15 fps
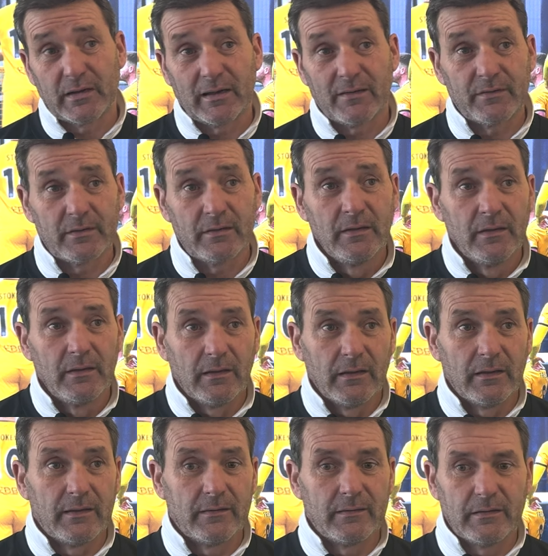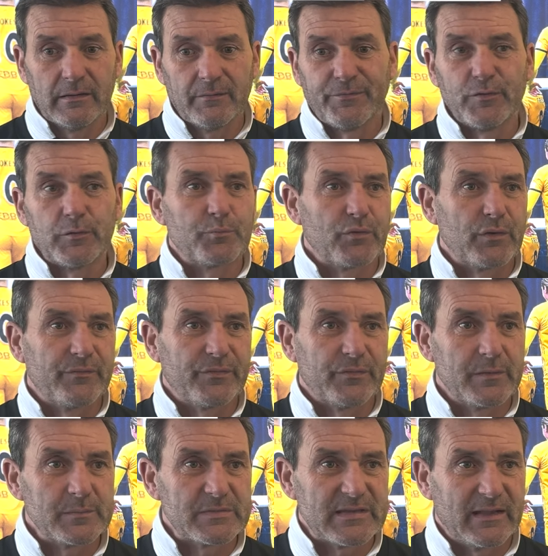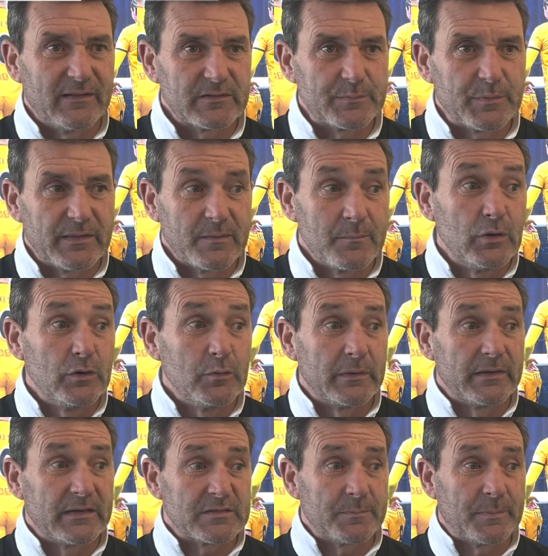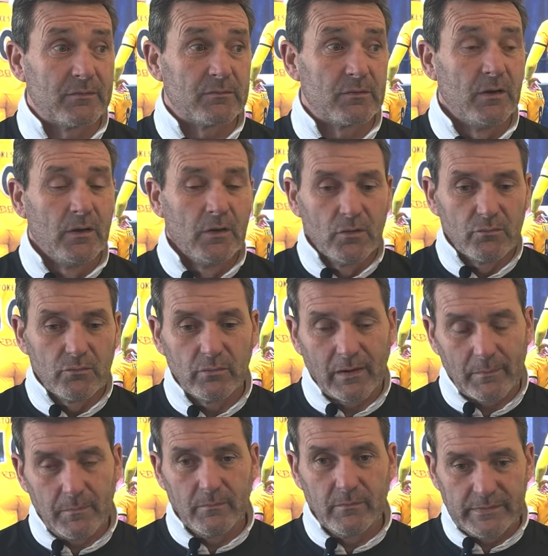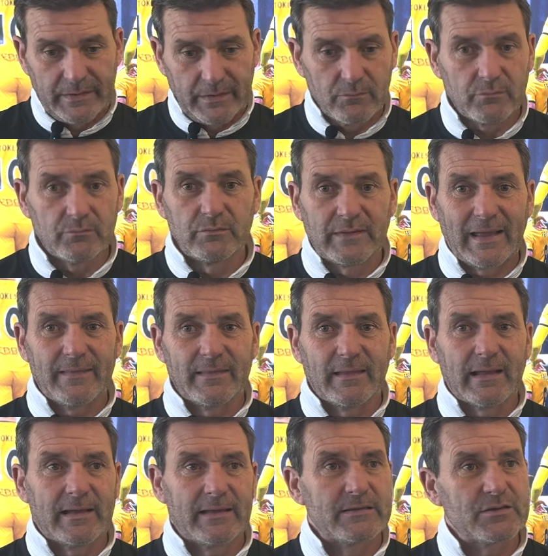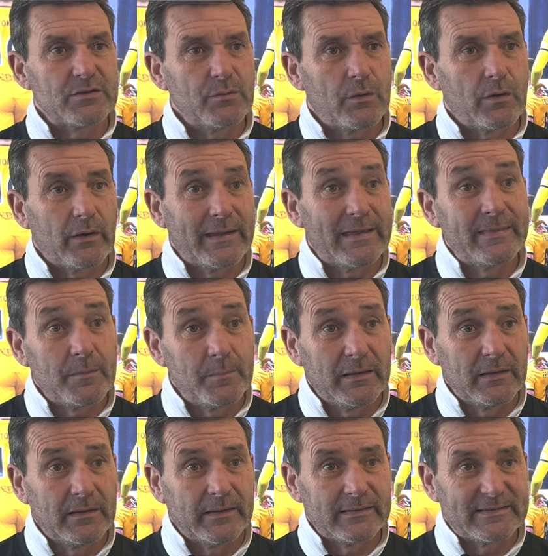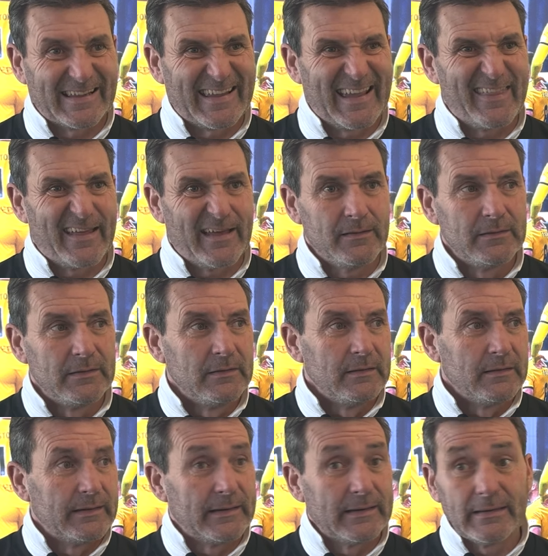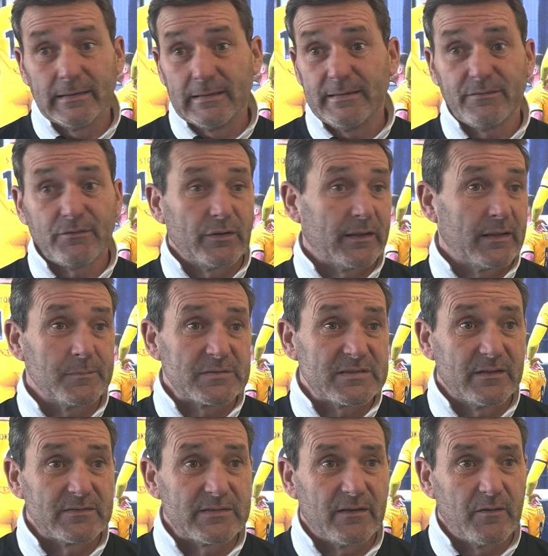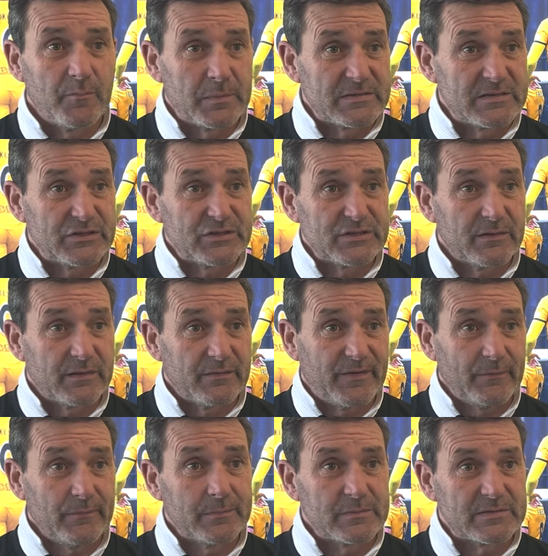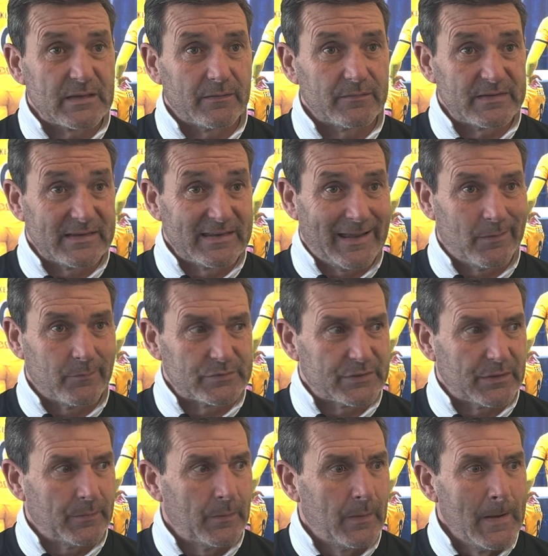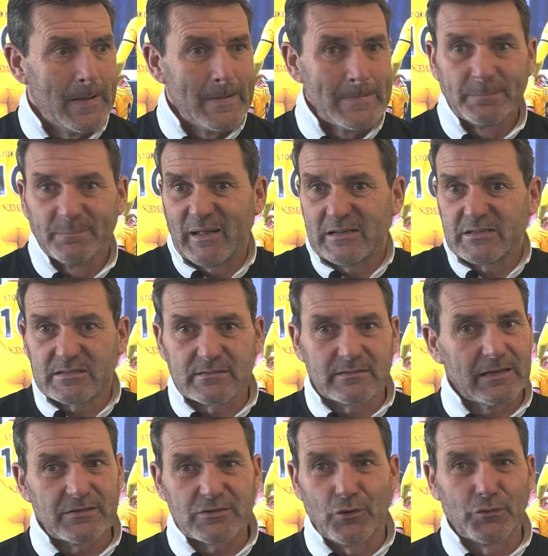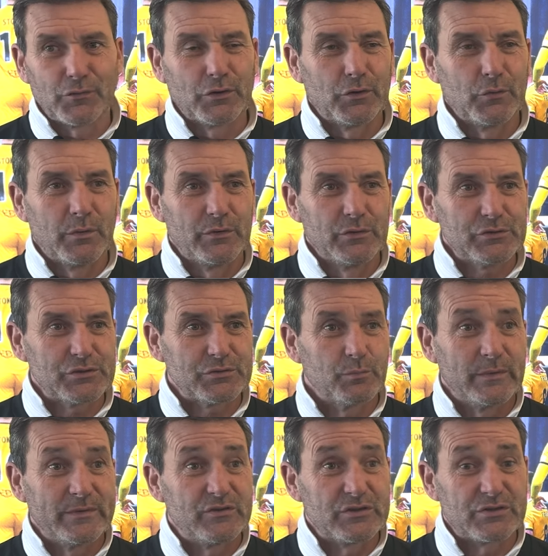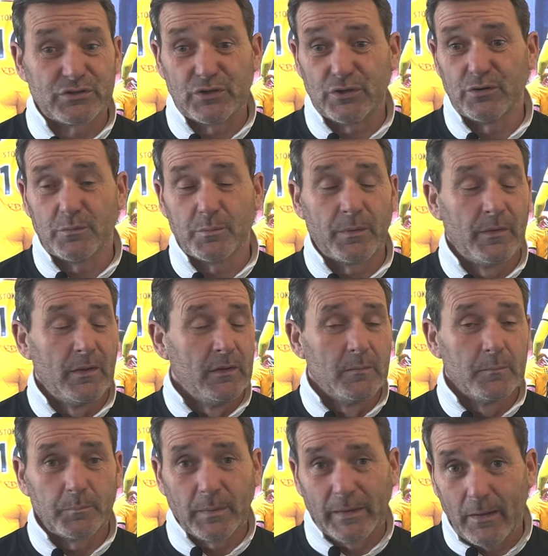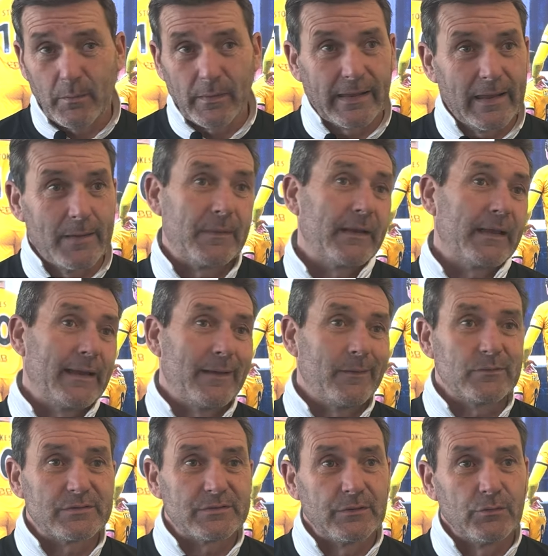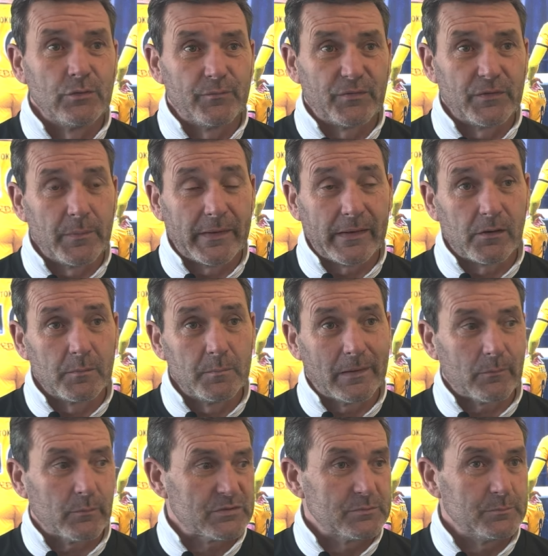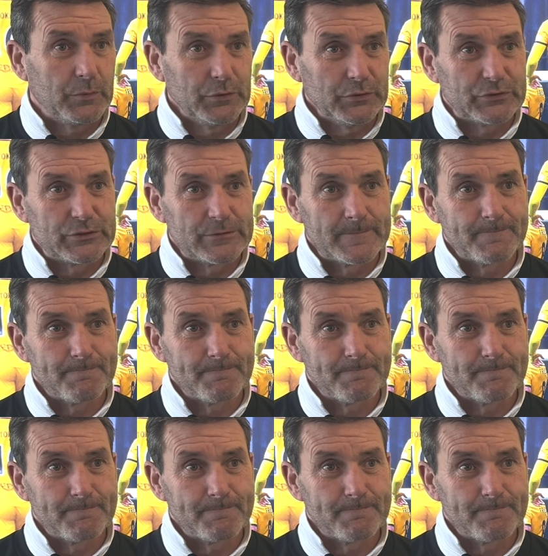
they'll have a, a, a footprint for themselves. But at the moment, it's about you know getting the guys who are in the building together, uh, and they've got to get themselves out of the position that they found themselves in now. So that's that's nothing to do with us. We've just turn up, play our game, and get out, and hopefully we can come back with some points